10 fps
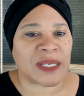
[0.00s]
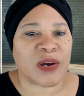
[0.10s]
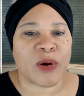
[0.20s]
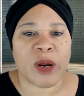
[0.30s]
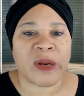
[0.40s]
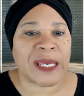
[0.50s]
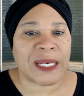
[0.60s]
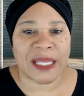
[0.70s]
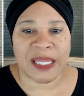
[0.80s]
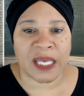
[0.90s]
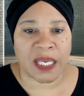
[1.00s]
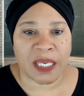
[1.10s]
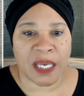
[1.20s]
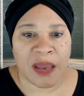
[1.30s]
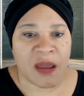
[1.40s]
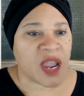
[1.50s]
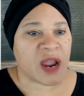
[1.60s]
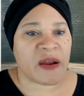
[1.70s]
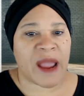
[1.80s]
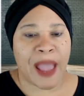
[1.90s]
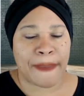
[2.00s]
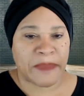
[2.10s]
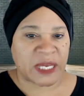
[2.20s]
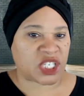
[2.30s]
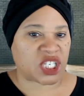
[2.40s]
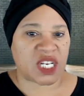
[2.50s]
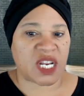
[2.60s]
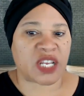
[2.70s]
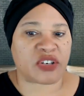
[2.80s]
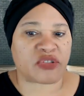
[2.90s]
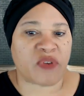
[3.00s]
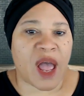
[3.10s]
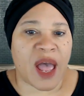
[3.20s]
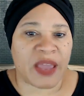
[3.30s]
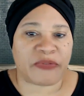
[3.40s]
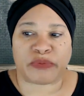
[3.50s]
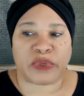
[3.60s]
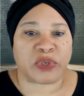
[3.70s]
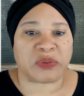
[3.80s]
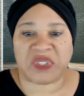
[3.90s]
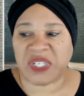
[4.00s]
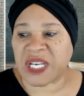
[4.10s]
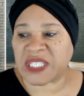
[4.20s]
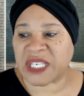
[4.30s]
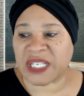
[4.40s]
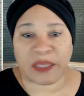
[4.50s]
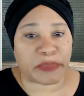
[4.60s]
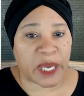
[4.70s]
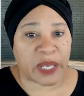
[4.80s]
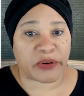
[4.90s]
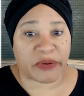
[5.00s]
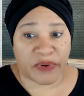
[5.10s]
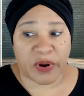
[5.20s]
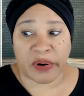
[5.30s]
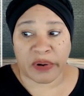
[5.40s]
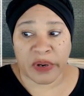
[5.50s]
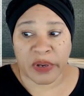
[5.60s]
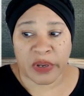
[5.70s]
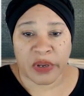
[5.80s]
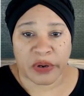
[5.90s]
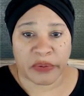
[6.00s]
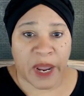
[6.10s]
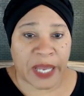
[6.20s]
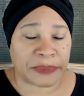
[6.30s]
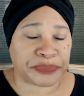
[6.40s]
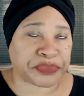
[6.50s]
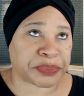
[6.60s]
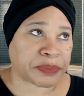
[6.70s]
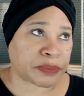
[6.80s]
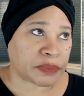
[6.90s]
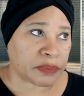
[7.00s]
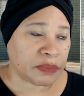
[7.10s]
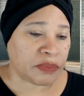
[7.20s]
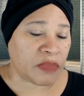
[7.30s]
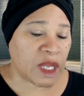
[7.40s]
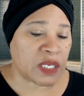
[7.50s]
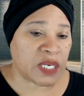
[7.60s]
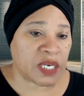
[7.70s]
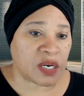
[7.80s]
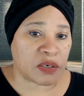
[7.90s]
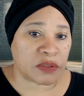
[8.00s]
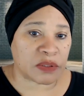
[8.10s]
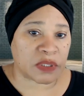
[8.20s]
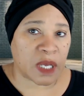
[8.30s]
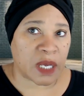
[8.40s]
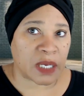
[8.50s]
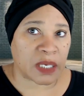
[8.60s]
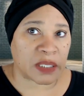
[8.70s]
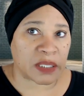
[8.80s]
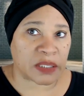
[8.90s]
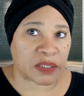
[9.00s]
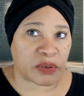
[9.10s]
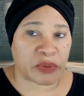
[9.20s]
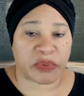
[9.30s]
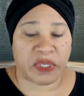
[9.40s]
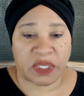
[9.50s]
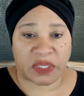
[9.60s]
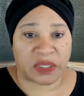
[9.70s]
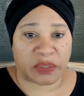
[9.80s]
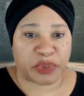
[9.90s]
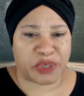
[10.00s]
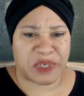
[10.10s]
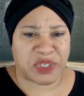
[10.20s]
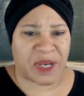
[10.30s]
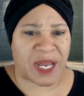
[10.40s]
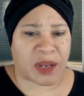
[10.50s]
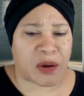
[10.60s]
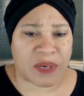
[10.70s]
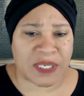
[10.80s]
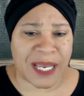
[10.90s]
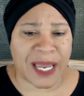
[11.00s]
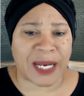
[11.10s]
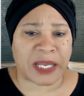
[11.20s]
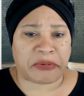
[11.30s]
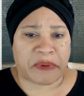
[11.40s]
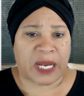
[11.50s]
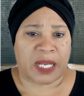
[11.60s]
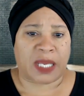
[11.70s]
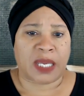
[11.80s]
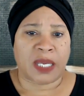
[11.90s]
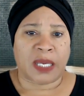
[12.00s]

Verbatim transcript: Tell her anything. Her ambition and drive will just get the better of her, right? He goes, uh, told her, well, look, you know, pretty much you got to go because I got to get ready.